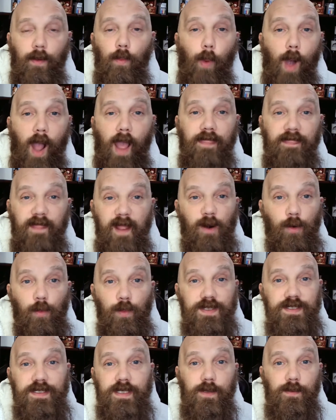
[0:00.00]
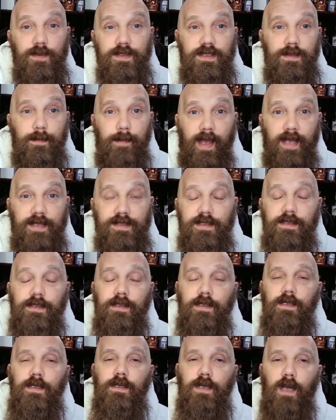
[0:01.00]
why their whiskey was the best,
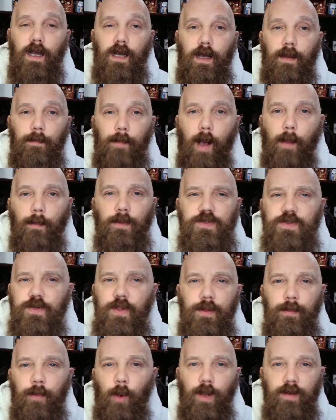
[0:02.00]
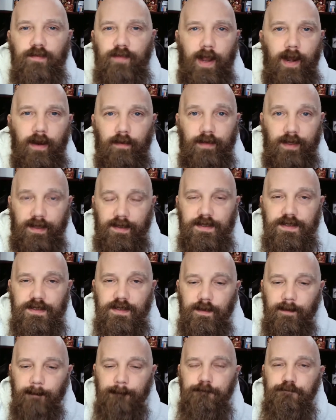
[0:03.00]
almost to the point of
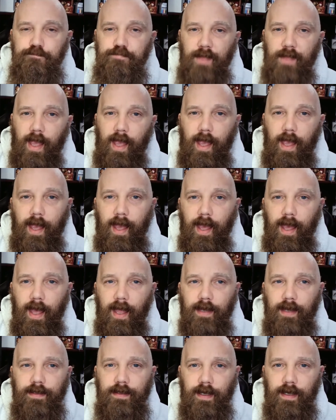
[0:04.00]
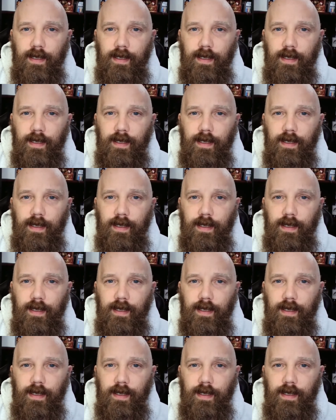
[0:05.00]
arrogance. And